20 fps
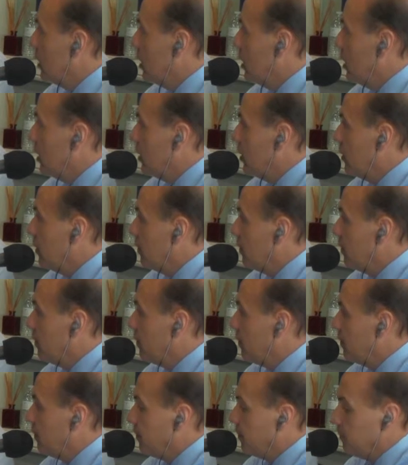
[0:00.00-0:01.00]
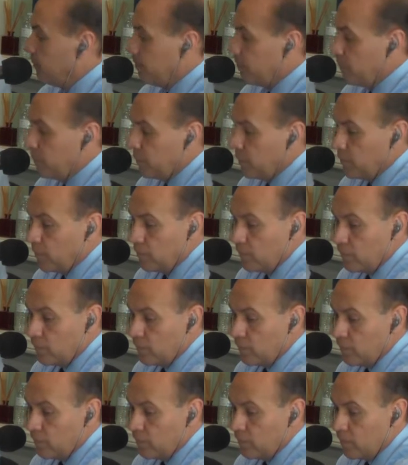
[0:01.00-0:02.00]

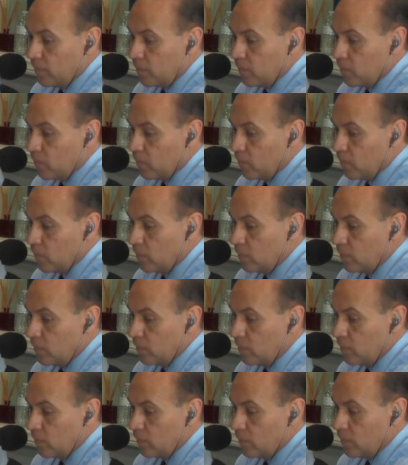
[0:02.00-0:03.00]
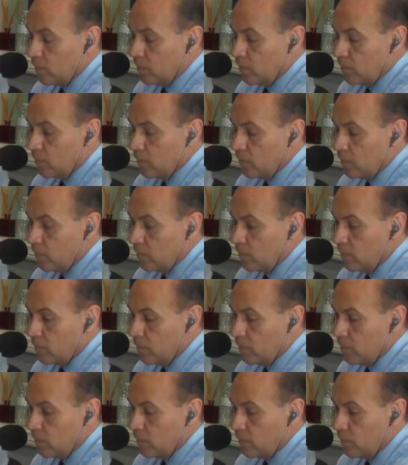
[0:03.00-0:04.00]

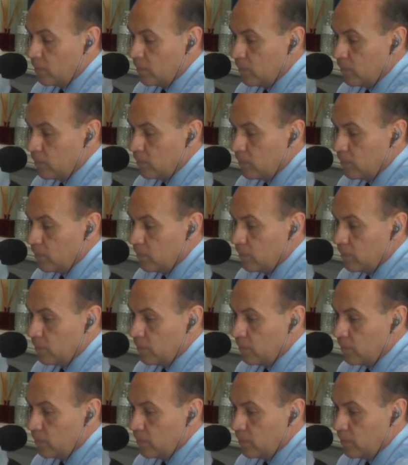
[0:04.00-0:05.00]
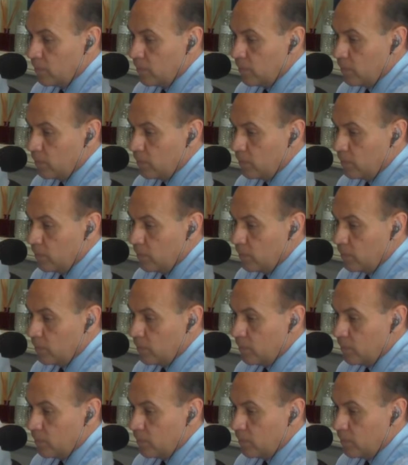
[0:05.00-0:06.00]

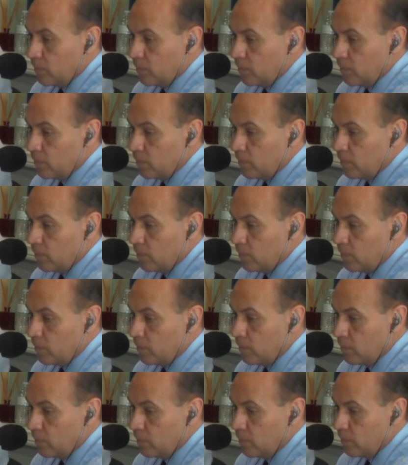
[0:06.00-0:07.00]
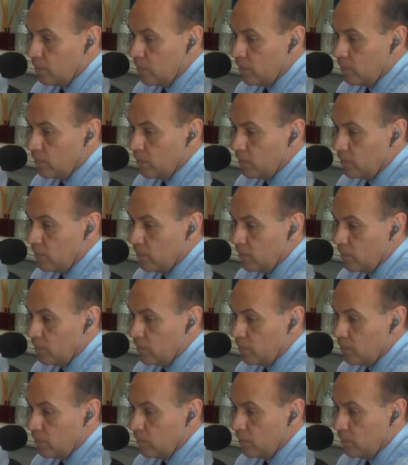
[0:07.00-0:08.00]
No words are spoken by the person on screen.